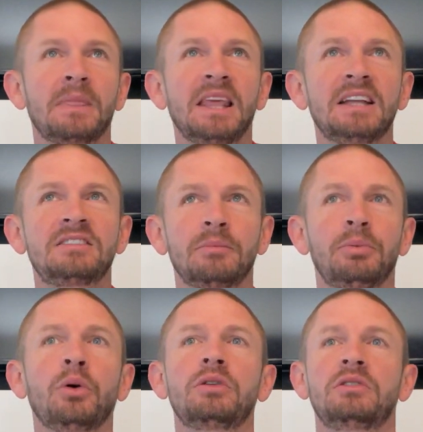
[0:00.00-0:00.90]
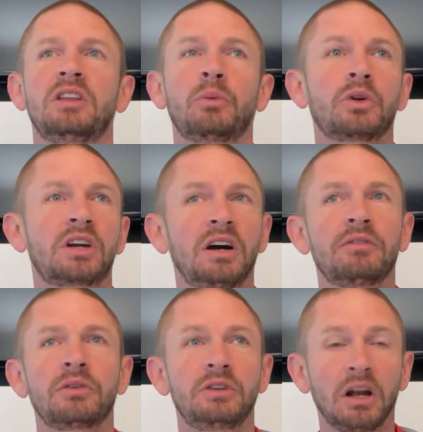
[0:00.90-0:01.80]
it's important that we're
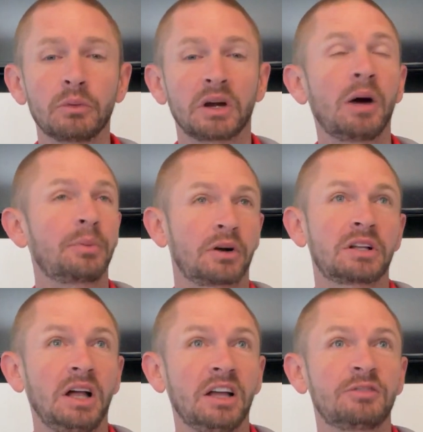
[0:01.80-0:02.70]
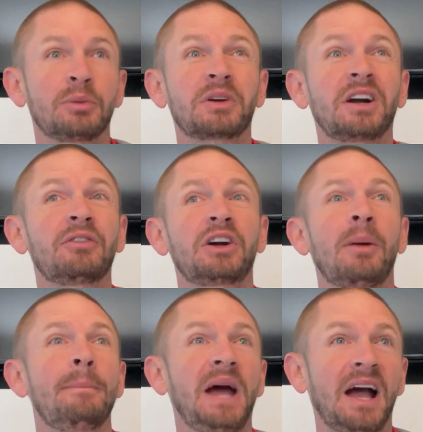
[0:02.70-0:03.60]
helping our clients, but we're covering our
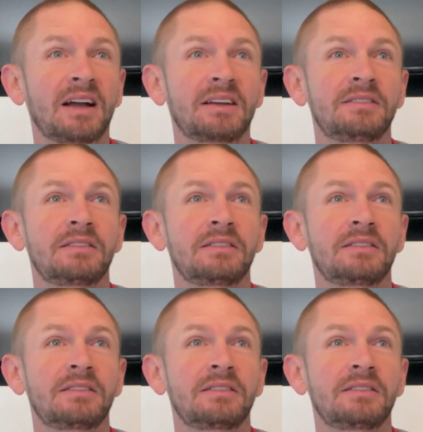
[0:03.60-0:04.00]
back.